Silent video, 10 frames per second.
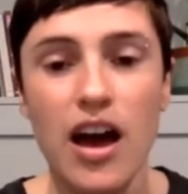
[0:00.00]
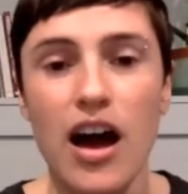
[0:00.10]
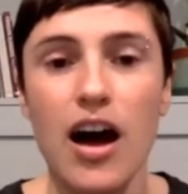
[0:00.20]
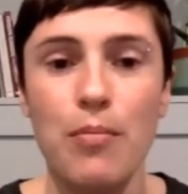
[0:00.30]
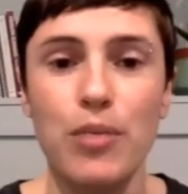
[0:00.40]

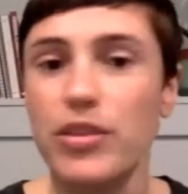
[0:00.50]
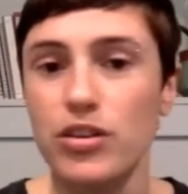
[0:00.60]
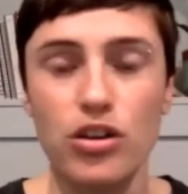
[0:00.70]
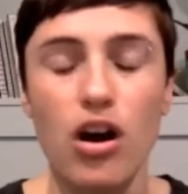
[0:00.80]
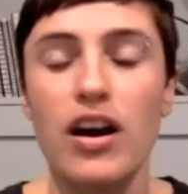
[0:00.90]
but they're
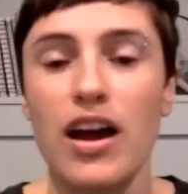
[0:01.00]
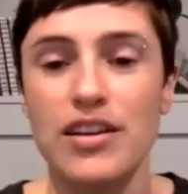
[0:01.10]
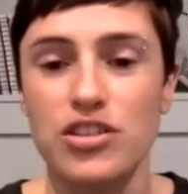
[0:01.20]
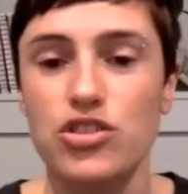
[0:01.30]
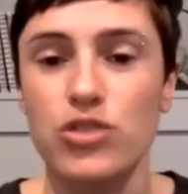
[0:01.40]
not
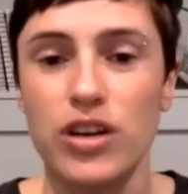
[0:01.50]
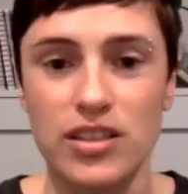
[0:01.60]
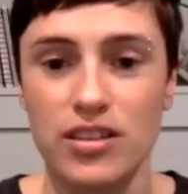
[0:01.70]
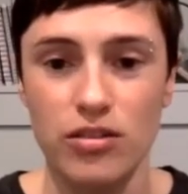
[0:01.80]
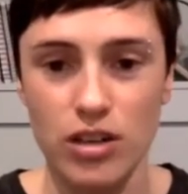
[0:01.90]
as strict in
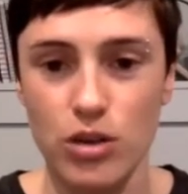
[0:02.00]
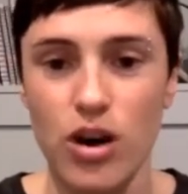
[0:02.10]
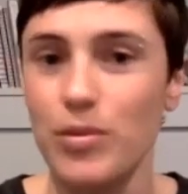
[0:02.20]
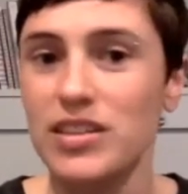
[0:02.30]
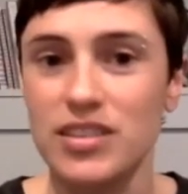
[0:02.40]
their
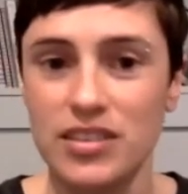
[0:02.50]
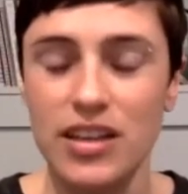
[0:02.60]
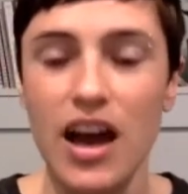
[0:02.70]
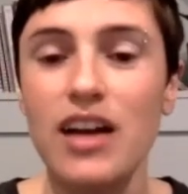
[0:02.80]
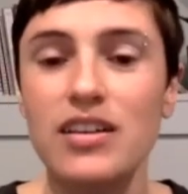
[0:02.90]
requirements as
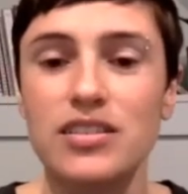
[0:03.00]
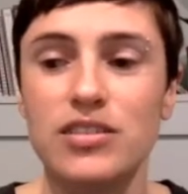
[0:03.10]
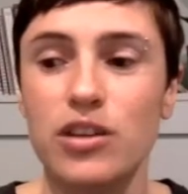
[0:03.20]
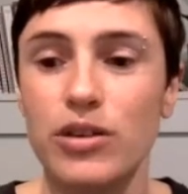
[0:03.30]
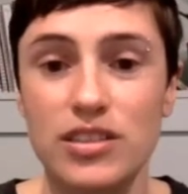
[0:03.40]
cats. And
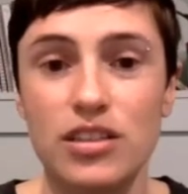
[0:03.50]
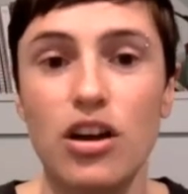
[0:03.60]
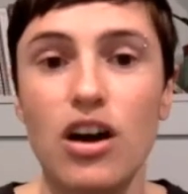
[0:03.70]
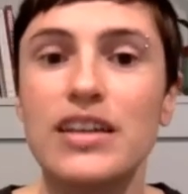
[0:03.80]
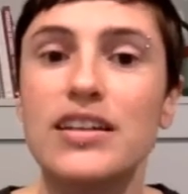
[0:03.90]
so it's a
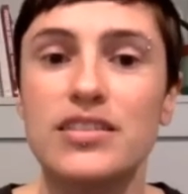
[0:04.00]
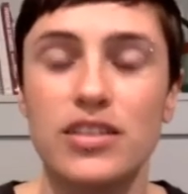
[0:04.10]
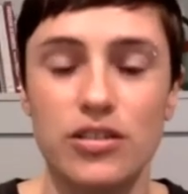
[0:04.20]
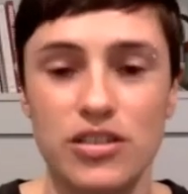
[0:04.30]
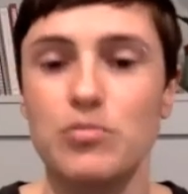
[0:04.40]
lot
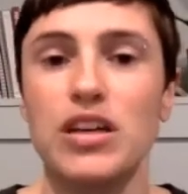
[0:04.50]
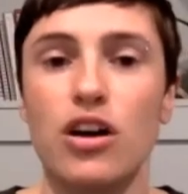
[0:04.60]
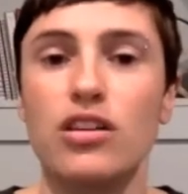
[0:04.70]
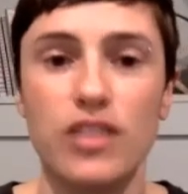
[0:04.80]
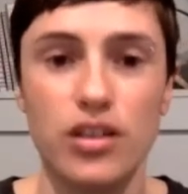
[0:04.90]
easier to meet
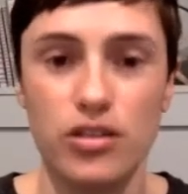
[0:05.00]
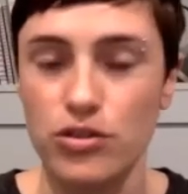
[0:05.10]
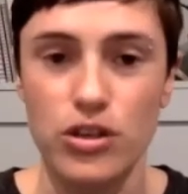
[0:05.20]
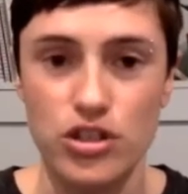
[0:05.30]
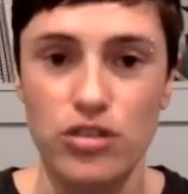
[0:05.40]
all of their
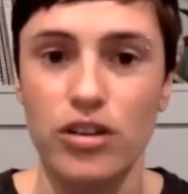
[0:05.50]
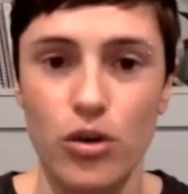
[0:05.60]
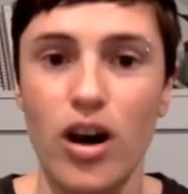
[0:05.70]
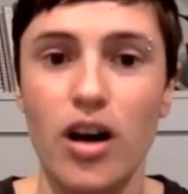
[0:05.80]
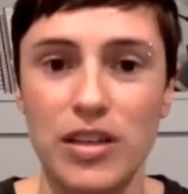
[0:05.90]
nutritional
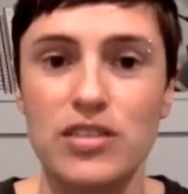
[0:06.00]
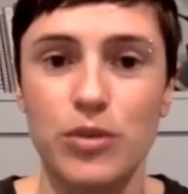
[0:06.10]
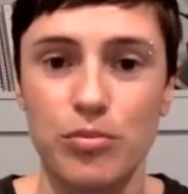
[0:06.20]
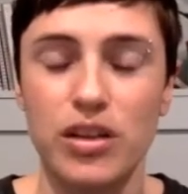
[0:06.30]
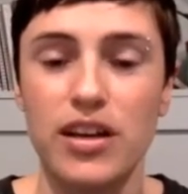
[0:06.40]
requirements with
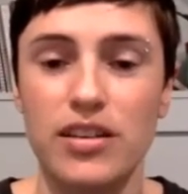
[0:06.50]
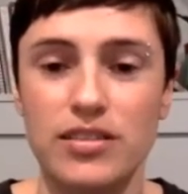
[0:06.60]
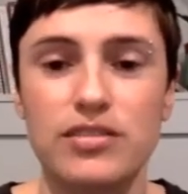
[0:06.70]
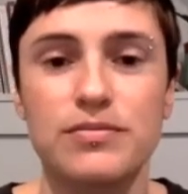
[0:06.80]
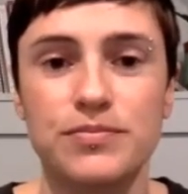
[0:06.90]
plants.